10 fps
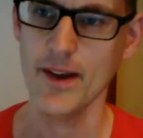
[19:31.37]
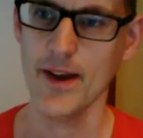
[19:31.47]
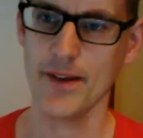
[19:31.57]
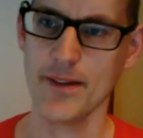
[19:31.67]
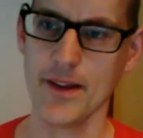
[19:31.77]

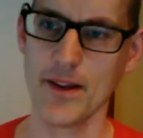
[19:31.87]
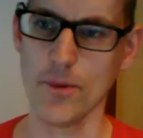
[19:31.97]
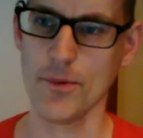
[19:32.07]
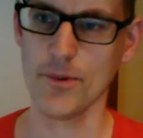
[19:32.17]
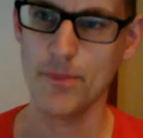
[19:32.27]
and they
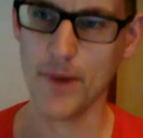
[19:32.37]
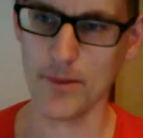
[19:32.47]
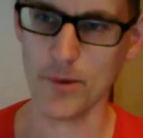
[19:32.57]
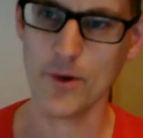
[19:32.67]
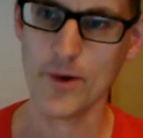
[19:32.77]
comment on my
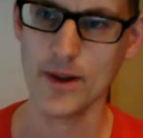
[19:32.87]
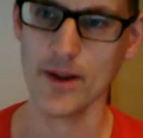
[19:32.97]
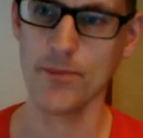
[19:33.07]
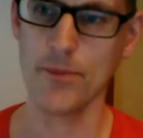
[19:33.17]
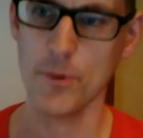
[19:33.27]
blog and
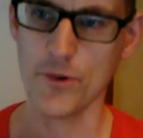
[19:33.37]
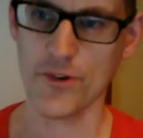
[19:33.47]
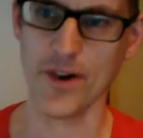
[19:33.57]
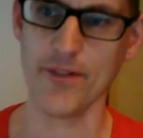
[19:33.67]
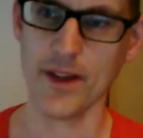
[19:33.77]
give me more
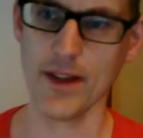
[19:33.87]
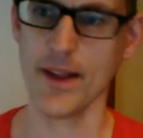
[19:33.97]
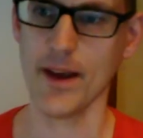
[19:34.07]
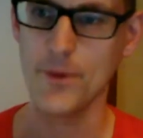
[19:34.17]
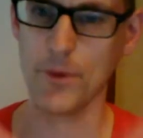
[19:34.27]
traffic, and
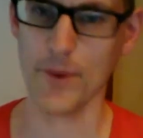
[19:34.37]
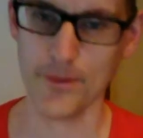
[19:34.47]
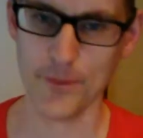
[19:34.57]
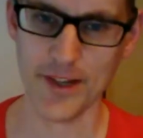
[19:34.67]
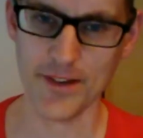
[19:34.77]

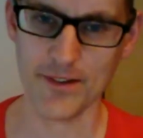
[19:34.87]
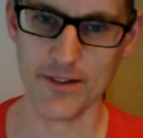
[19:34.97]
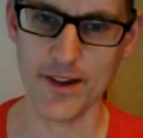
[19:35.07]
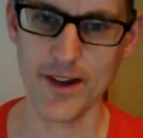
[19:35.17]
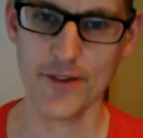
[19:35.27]
everyone
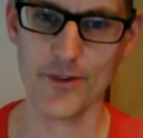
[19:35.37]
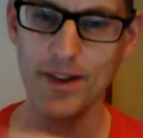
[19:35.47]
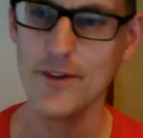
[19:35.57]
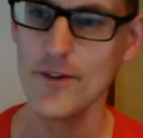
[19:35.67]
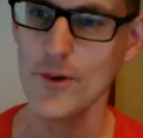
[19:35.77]
wins. So
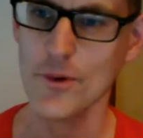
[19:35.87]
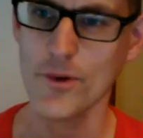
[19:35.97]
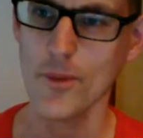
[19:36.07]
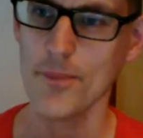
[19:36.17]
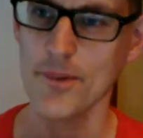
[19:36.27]
there's no
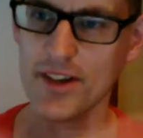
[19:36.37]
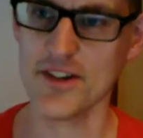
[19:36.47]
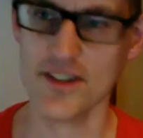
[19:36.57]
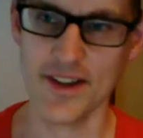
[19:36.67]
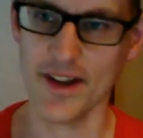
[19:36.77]

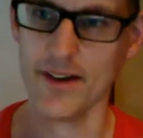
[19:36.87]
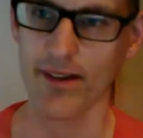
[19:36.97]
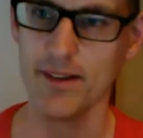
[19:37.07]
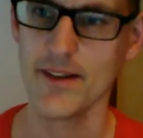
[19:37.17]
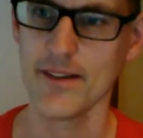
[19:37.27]
competition here,
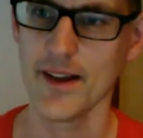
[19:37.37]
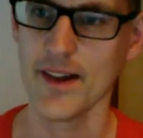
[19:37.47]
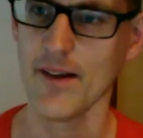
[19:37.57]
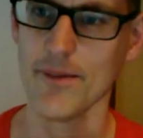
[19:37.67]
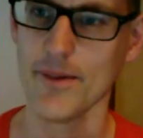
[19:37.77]
and that I
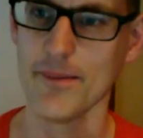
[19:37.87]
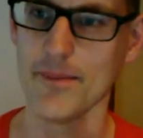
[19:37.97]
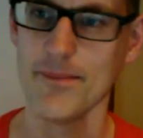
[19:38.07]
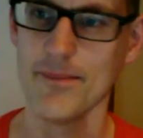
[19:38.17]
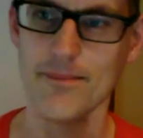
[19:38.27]
love.
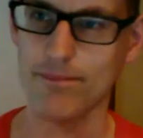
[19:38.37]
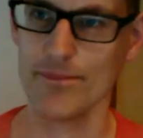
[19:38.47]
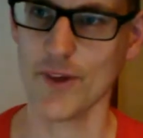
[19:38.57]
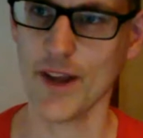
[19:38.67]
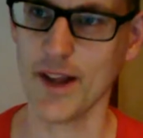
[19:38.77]

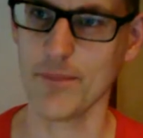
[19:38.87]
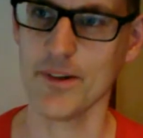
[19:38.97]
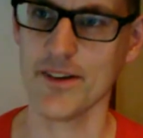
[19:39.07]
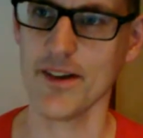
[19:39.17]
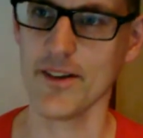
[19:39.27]
To help
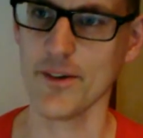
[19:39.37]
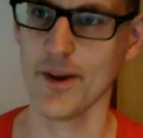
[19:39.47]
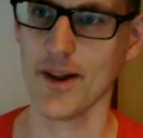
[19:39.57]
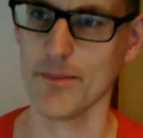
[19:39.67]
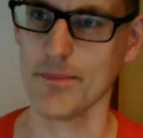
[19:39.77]
each other, you
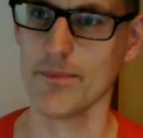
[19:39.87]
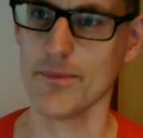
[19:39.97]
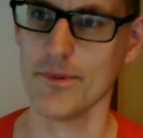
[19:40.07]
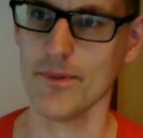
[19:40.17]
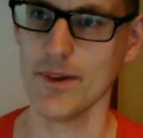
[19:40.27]
help
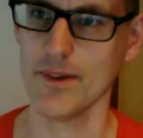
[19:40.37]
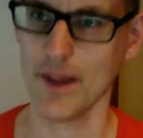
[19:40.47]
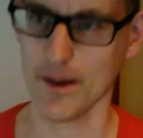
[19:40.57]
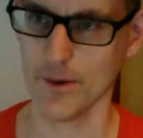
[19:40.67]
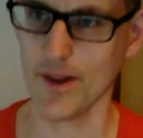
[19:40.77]

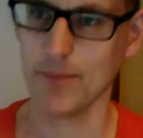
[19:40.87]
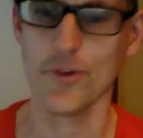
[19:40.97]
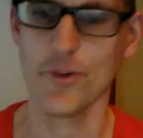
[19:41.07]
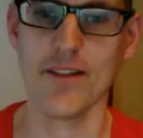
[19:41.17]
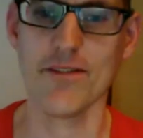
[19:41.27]

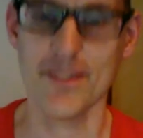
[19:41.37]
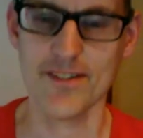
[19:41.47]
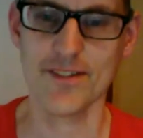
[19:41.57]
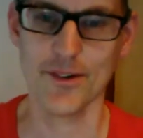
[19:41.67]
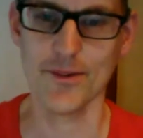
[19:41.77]
yourself.
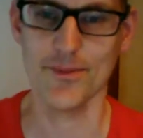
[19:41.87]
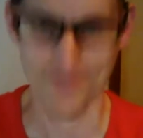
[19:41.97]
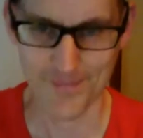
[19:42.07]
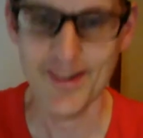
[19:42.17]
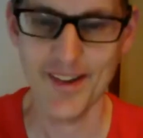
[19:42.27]
So
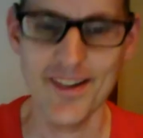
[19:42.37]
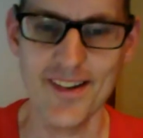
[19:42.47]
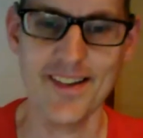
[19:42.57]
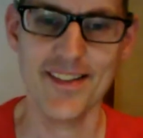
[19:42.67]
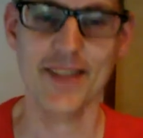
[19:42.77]

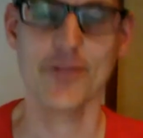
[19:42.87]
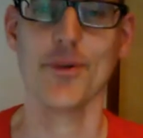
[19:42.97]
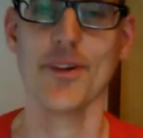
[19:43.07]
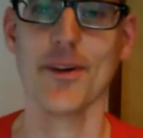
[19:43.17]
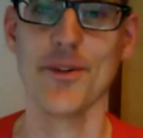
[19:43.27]
that's
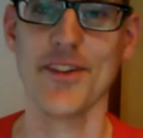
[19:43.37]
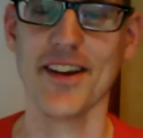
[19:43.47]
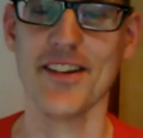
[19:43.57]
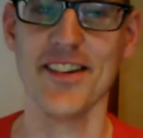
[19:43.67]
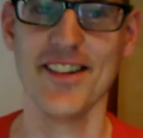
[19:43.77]
what I want to add.